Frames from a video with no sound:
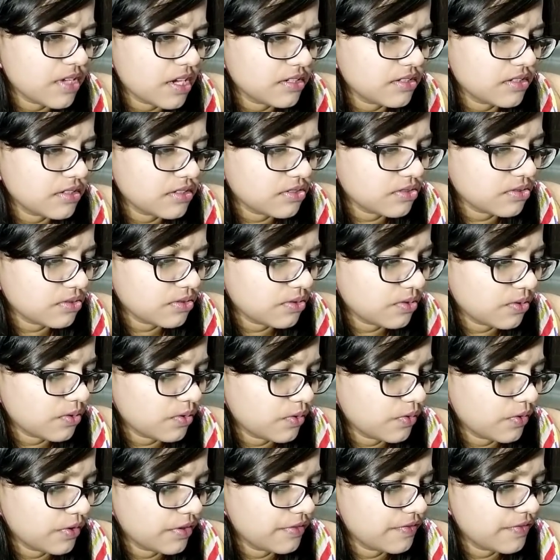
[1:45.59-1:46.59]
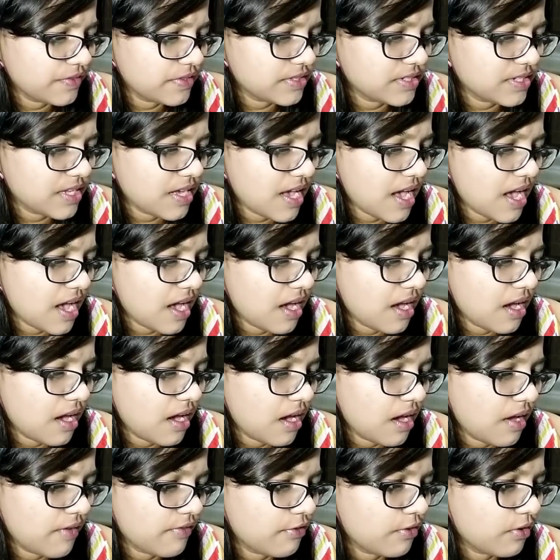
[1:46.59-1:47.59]
I just don't know if it's
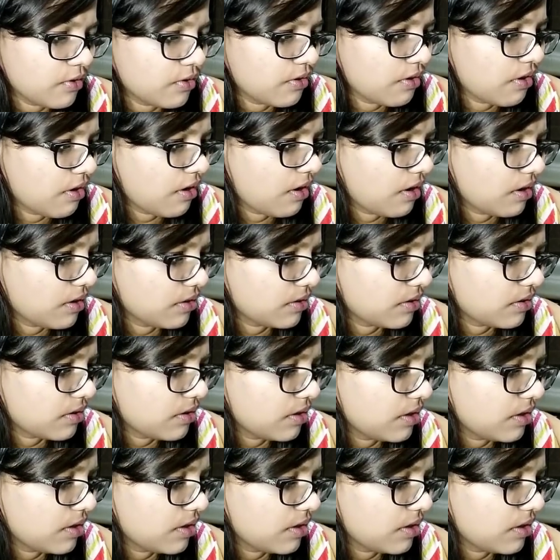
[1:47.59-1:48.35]
have or not.